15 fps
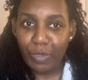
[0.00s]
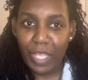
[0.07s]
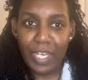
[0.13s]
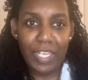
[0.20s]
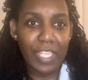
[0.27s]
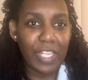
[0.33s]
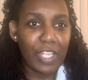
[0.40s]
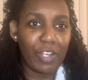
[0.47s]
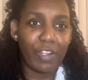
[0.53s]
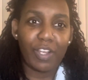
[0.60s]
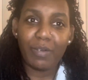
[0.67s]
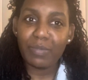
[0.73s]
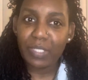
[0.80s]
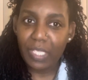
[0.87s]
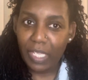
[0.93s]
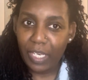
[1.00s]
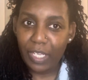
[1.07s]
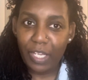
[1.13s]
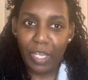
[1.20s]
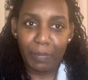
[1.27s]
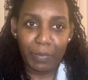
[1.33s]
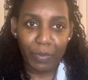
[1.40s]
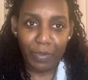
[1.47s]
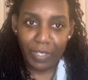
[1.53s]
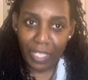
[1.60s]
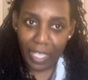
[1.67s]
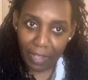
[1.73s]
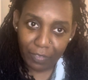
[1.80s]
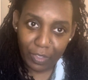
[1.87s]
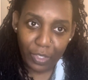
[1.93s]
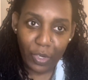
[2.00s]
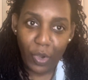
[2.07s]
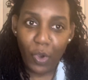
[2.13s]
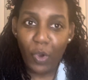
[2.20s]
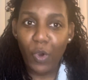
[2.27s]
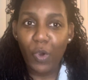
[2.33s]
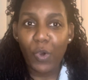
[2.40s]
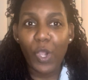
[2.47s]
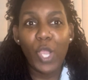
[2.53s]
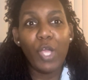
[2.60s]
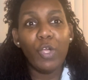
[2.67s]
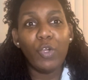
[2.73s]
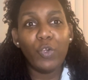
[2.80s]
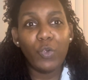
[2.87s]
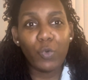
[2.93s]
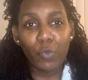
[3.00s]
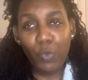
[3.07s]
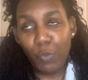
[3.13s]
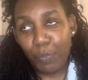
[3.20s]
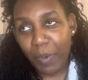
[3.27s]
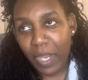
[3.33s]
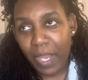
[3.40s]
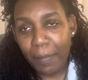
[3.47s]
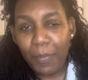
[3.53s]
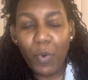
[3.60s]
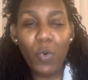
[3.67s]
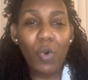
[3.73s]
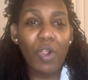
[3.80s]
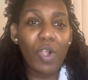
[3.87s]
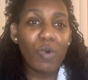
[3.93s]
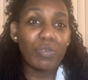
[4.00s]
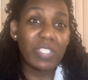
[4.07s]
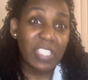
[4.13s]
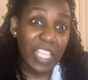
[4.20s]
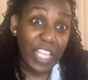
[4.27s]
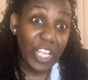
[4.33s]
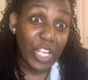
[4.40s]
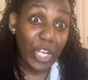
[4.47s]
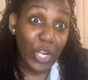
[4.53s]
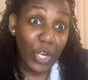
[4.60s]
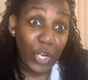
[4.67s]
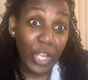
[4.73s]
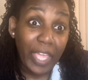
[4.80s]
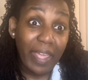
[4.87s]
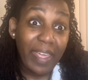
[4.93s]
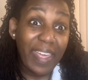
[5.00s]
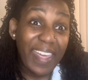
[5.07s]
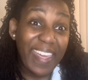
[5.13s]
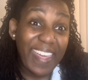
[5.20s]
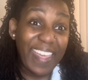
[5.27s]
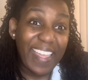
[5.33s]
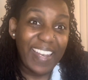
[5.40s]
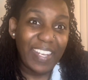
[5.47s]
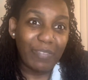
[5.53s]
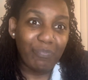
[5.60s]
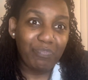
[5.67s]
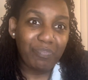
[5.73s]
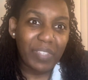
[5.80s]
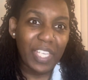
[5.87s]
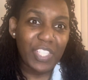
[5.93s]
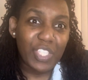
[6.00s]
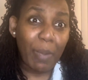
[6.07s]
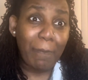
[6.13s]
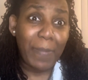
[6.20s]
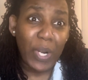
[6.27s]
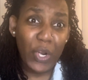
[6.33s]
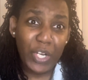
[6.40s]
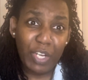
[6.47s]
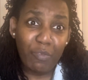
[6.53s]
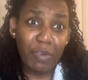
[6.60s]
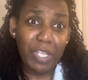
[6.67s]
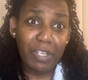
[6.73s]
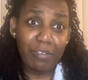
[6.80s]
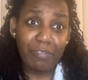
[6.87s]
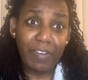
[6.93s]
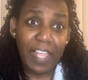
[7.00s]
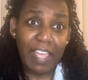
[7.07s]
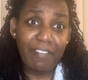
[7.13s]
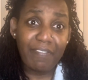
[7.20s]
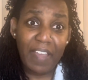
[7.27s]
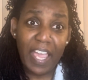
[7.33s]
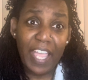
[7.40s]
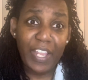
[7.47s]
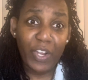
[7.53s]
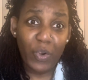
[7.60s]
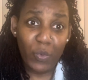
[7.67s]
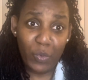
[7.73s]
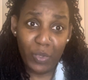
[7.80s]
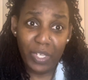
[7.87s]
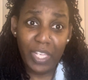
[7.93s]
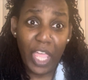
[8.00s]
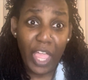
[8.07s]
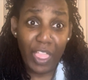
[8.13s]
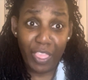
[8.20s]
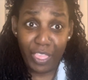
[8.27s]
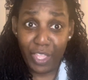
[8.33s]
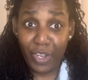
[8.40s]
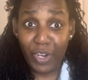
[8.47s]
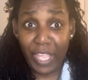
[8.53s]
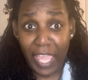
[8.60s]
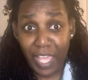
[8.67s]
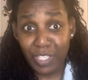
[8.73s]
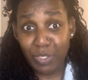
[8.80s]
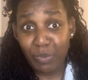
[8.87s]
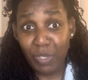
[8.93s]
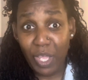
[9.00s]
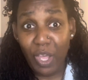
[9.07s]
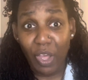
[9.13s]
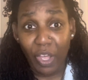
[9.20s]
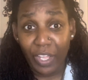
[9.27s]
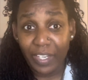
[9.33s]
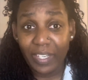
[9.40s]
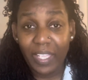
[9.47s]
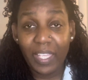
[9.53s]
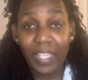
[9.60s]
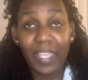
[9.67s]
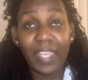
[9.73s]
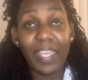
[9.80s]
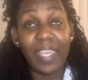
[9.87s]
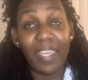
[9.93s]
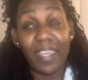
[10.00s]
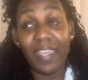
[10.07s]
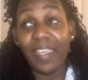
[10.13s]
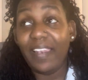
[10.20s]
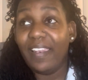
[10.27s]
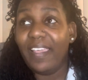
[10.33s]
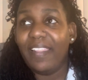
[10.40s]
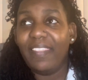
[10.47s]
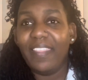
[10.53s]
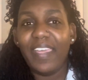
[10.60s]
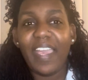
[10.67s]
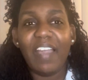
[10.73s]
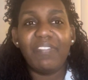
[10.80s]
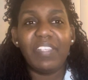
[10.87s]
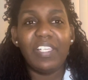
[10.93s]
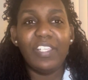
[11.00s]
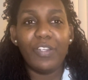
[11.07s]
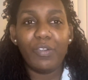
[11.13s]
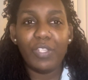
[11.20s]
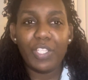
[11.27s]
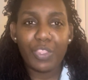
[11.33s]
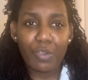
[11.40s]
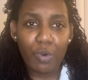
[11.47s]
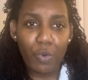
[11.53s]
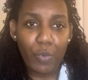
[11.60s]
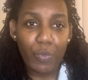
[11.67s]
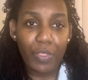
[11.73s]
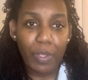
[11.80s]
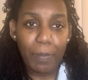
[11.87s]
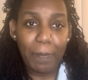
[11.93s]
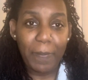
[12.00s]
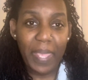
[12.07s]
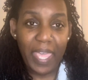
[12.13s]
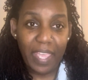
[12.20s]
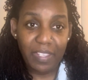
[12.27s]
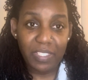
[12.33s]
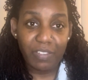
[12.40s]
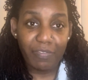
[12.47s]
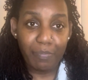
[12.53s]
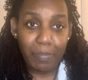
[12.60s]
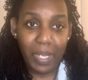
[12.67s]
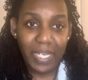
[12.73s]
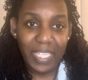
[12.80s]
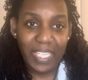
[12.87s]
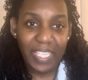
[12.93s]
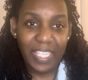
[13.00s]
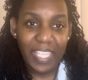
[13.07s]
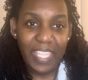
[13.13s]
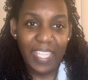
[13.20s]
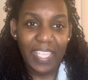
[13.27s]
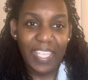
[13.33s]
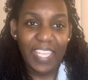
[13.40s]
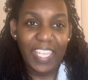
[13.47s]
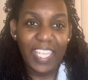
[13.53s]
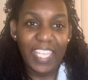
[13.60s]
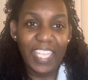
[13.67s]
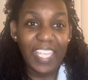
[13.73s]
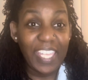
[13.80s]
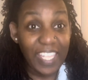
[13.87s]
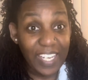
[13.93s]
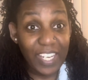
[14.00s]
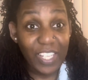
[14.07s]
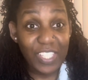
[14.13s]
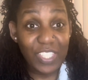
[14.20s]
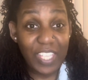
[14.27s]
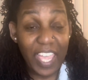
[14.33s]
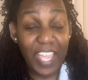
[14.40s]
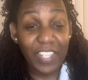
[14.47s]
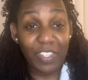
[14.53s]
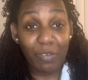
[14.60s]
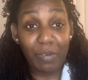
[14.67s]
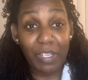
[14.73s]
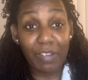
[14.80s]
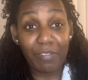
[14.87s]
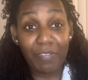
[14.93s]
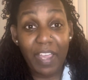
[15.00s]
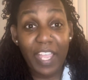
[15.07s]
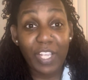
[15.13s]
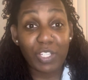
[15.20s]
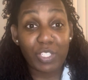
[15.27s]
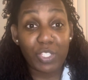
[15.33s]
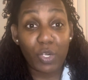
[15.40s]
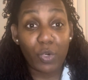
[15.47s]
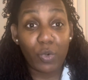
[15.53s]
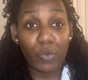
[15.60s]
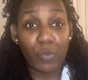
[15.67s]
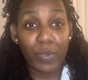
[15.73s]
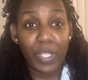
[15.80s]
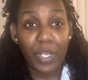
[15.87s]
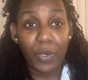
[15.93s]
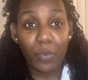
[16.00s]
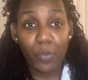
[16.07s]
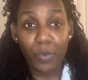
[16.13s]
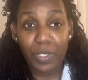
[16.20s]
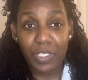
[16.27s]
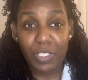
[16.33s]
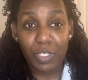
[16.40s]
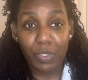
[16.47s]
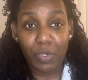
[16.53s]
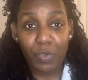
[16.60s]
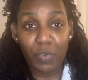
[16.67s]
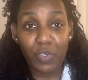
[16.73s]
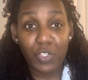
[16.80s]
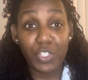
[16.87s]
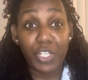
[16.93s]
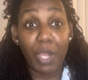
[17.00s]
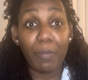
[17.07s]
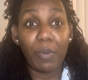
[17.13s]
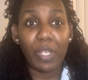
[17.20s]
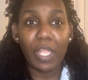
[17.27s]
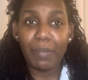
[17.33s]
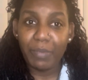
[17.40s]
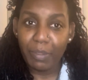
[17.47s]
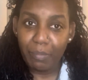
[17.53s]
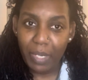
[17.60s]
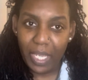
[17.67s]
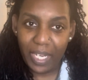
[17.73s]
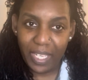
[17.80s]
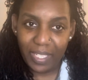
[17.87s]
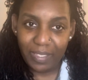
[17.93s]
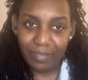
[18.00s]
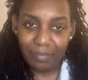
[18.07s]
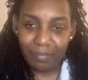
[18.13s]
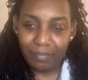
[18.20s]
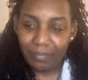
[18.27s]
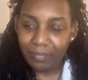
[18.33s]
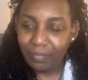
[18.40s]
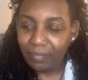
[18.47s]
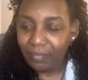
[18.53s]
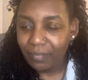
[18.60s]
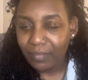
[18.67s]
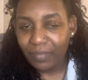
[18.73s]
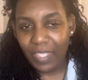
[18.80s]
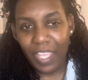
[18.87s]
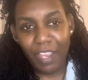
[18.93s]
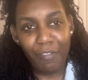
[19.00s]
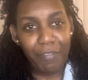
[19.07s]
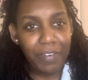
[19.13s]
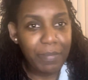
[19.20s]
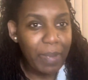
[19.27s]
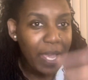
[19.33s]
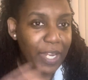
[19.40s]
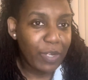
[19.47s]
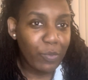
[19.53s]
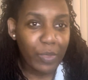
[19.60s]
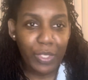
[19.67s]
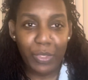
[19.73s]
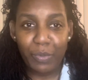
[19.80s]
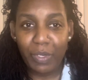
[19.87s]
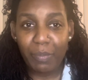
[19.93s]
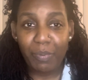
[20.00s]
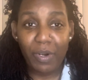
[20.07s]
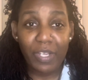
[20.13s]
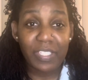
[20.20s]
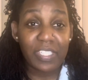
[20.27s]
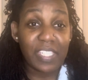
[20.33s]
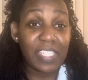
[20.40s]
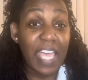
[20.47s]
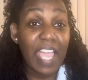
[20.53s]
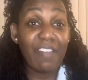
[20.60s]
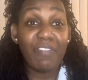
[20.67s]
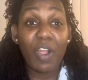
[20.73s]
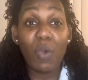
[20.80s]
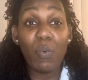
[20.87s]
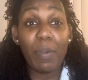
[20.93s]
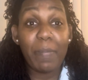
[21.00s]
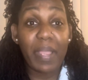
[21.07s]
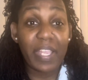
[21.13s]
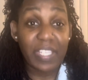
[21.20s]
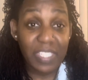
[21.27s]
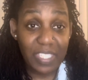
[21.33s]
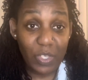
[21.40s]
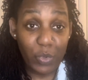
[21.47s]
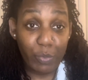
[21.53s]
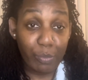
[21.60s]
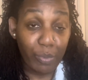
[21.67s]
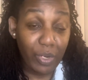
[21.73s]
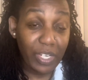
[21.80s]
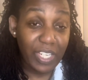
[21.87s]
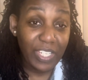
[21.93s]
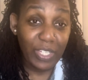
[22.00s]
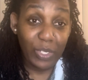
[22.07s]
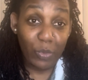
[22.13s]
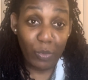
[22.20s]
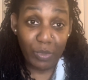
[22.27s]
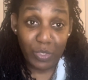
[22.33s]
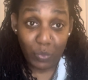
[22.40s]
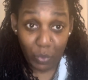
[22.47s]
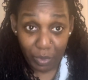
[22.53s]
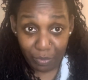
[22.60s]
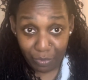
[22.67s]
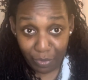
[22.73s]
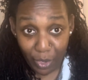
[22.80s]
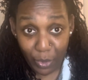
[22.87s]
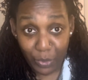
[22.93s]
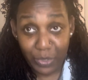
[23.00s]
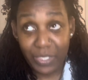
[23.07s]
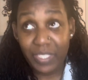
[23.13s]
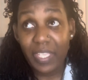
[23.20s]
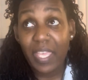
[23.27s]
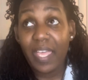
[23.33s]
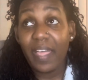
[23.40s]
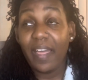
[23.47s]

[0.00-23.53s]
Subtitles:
And then here comes the helicopter, and they have to all group up or go singular. And it's a burning ring of fire on their castle lawn. And they have to literally throw the bags of money inside the ring of fire circle in order to double up the money. Everybody went through their process. Ivar went by himself. Britney, Dolores went first.